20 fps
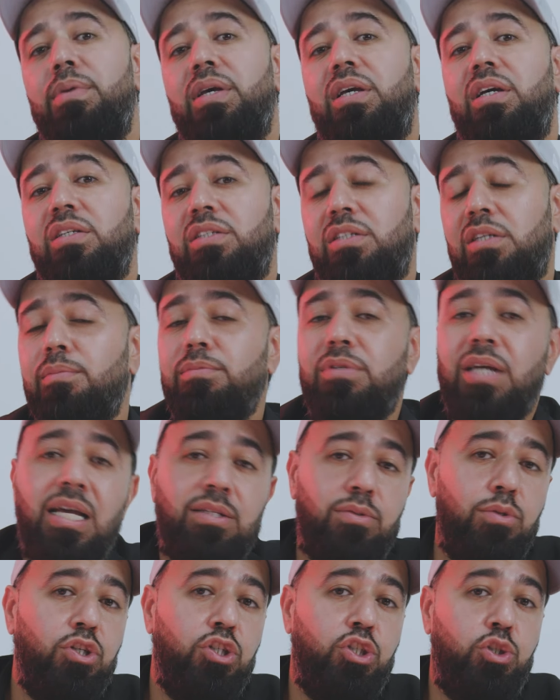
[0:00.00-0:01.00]
because
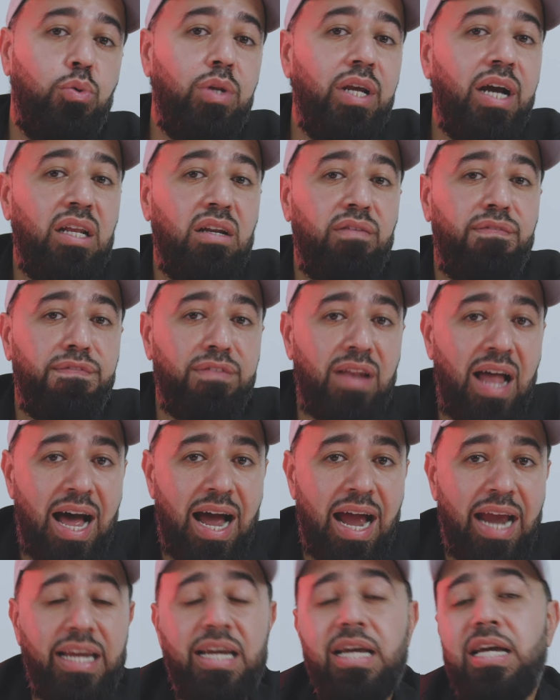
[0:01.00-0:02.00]
sometimes when you're shooting on the
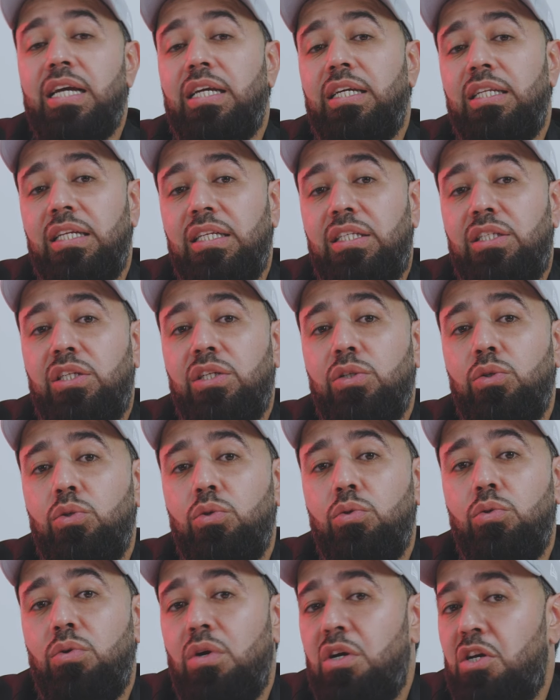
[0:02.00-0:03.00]
fly, you need
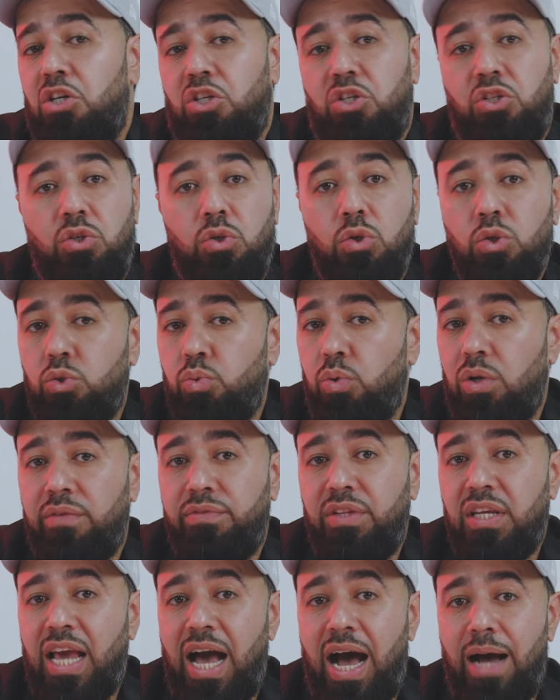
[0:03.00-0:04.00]
to use one
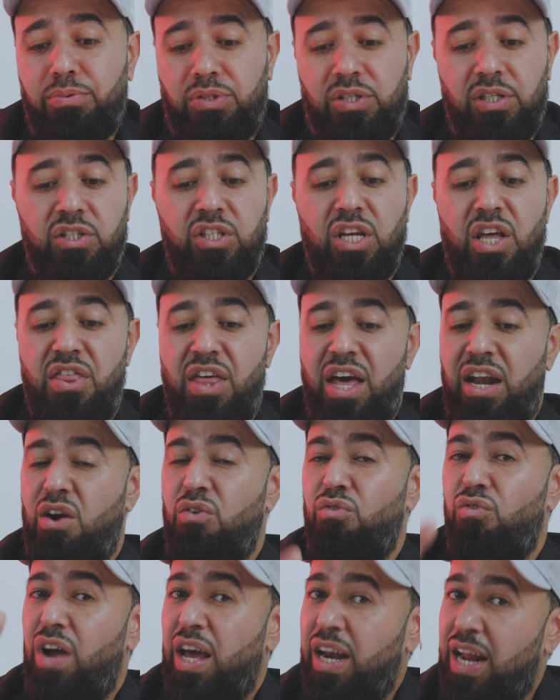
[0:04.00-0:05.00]
of the options that
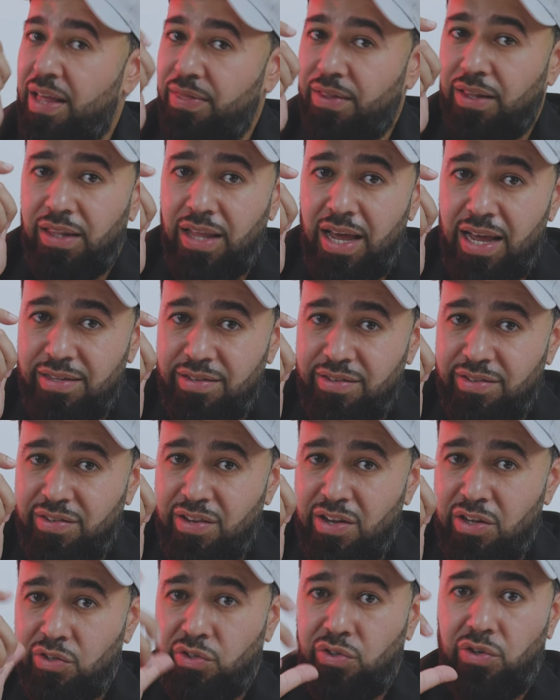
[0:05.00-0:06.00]
are right on the
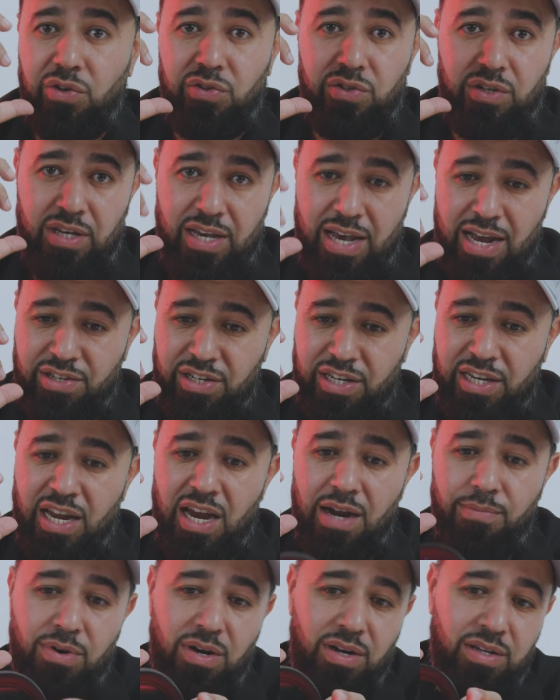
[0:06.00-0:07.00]
lens. So you got your
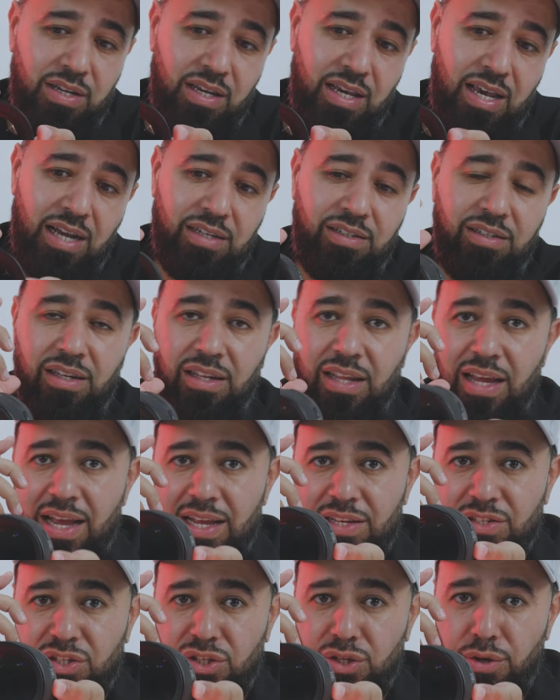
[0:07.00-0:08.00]
camera, you got your
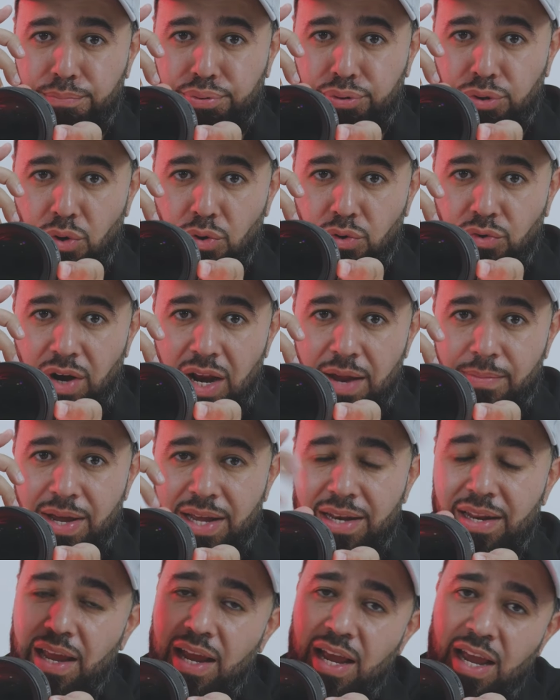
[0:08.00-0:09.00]
lens, you program
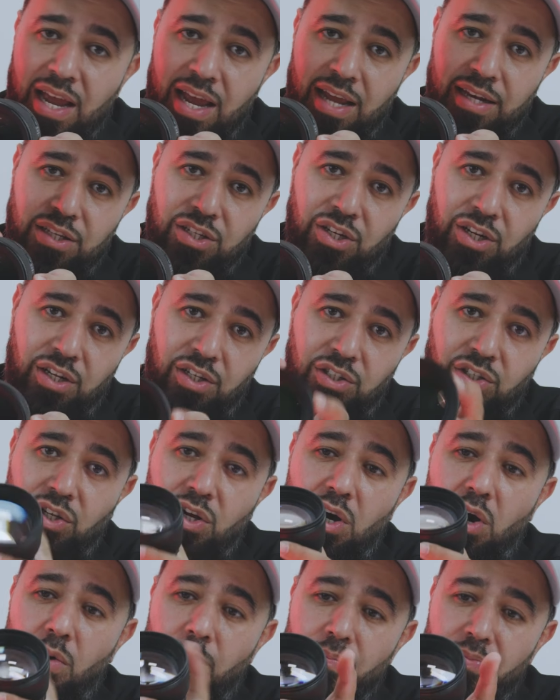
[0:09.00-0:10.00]
it, and you're good to
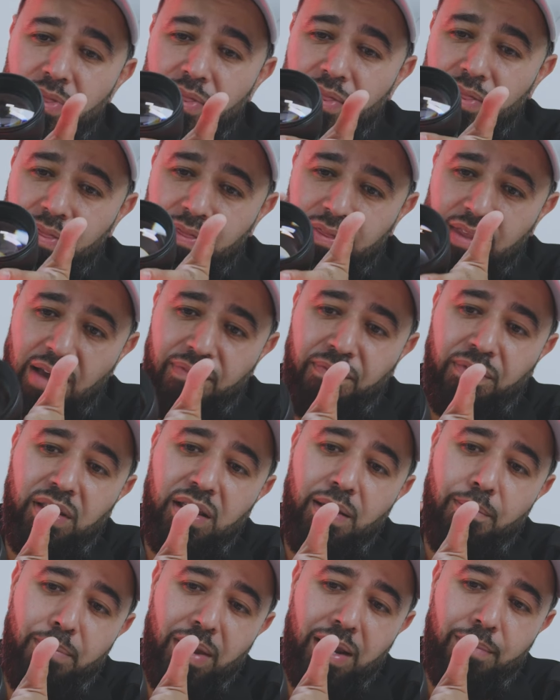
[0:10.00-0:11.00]
go.
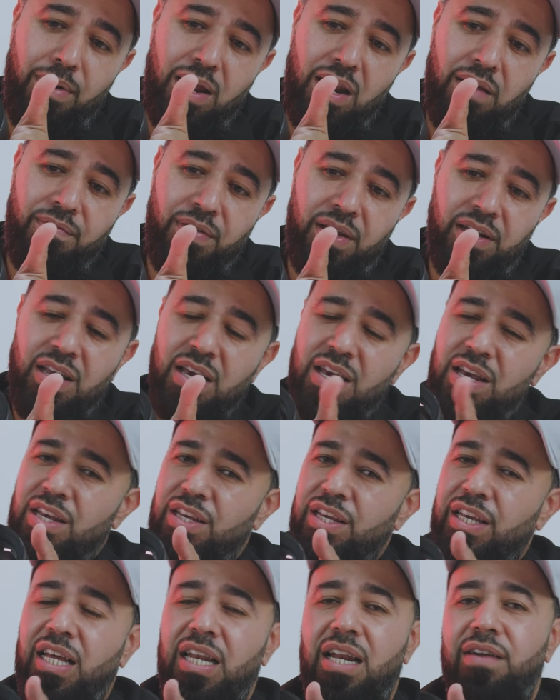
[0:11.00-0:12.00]
Definitely a big benefit.
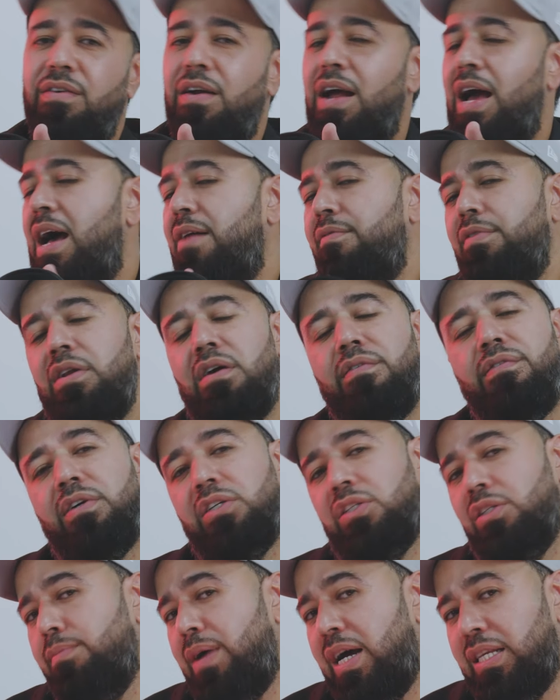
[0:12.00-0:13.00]
You can never have enough
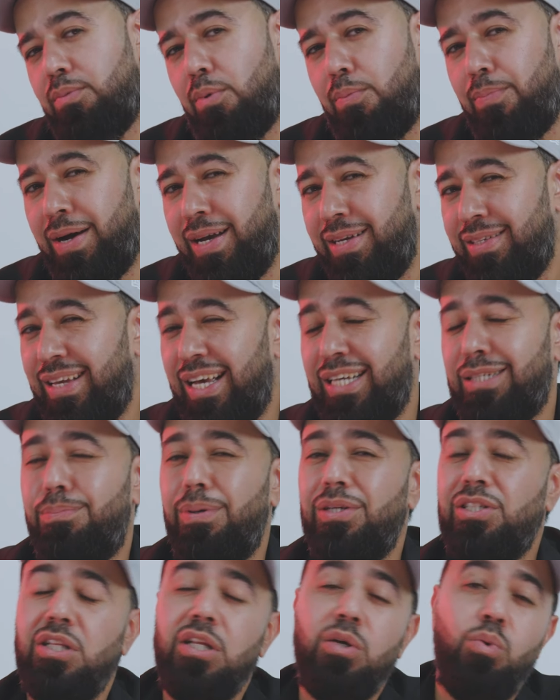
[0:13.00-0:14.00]
customizable buttons,
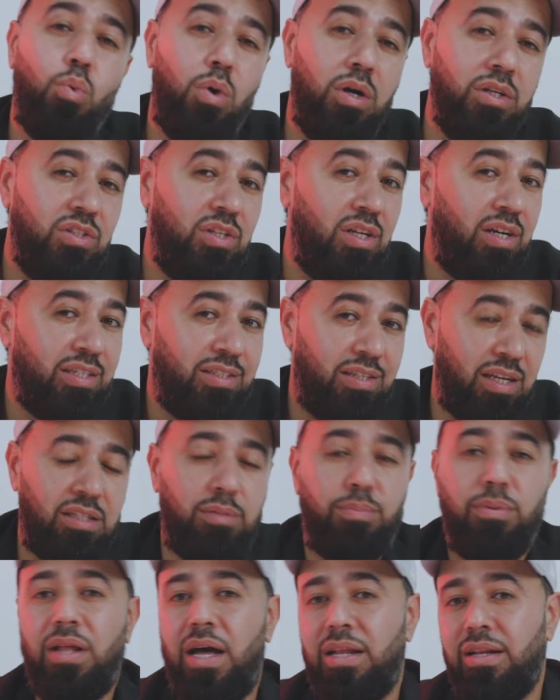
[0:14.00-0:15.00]
especially ones that are
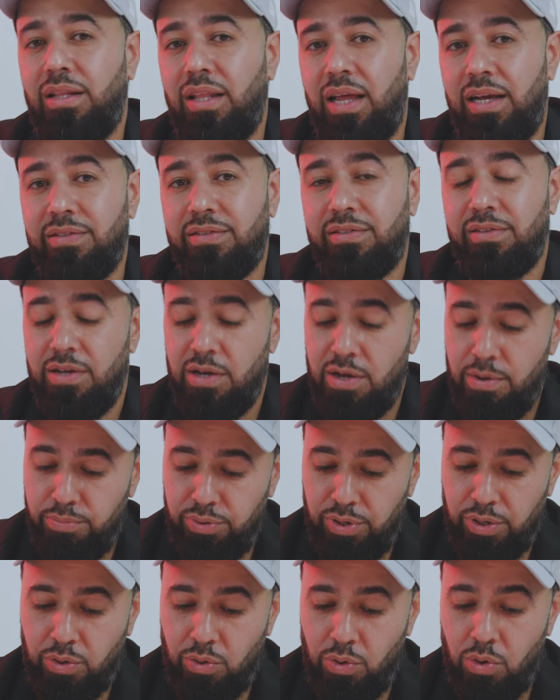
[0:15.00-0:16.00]
accessible on the lens.
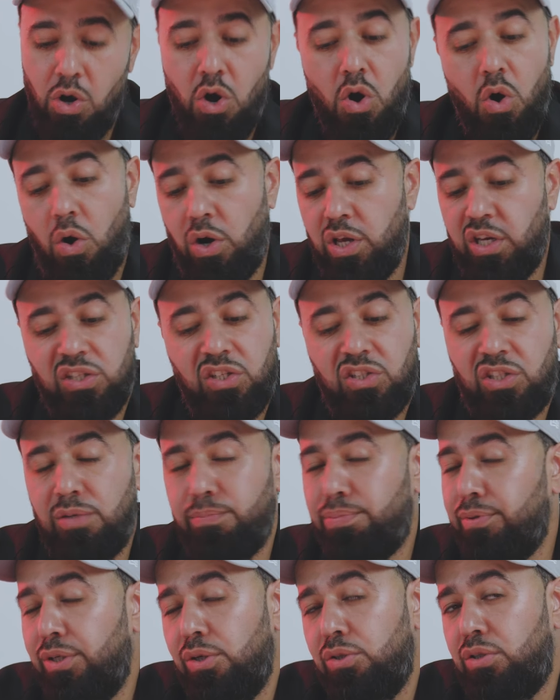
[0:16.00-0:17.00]
Pretty cool. Or you can just
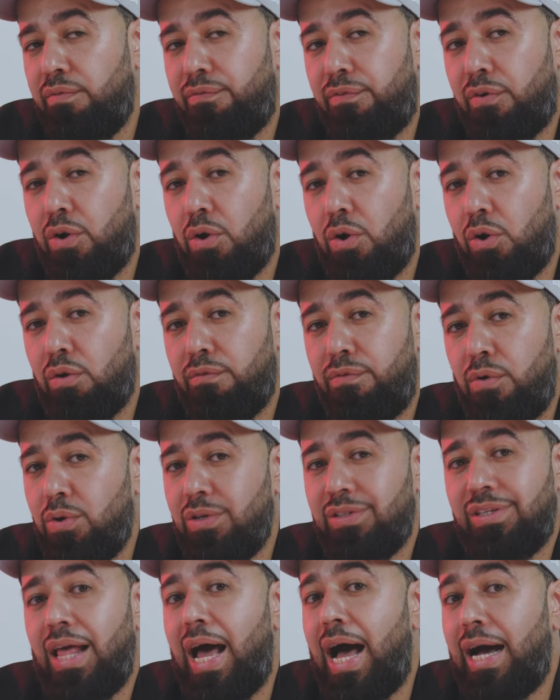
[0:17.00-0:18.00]
simply use it for
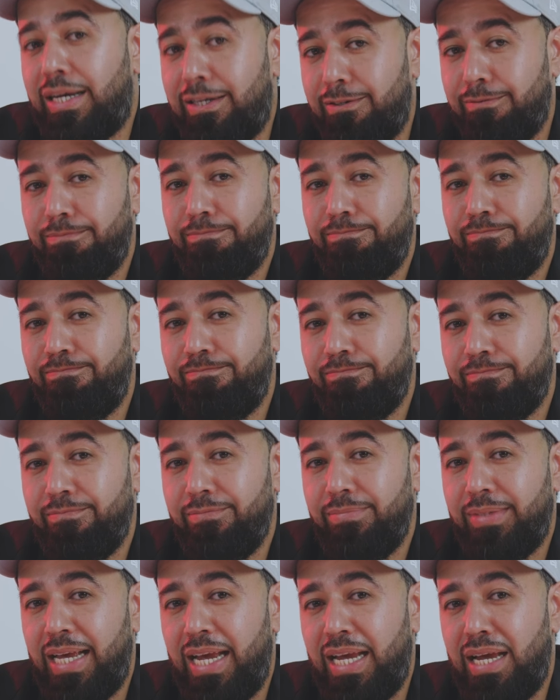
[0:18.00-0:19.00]
autofocus lock.
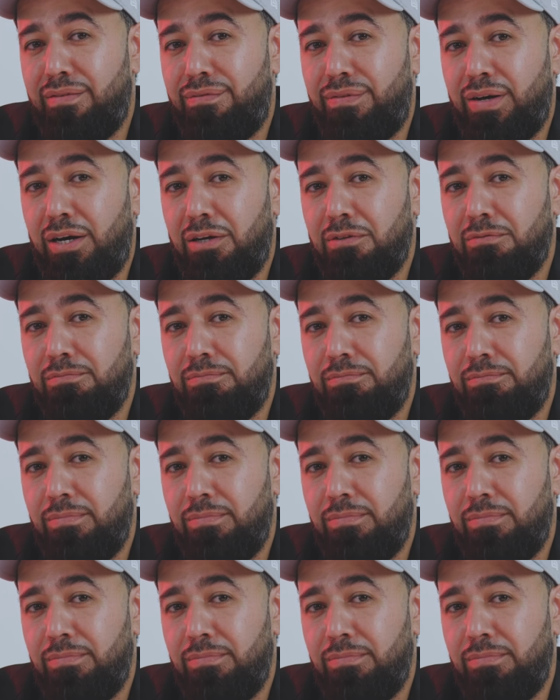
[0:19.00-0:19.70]
AFL,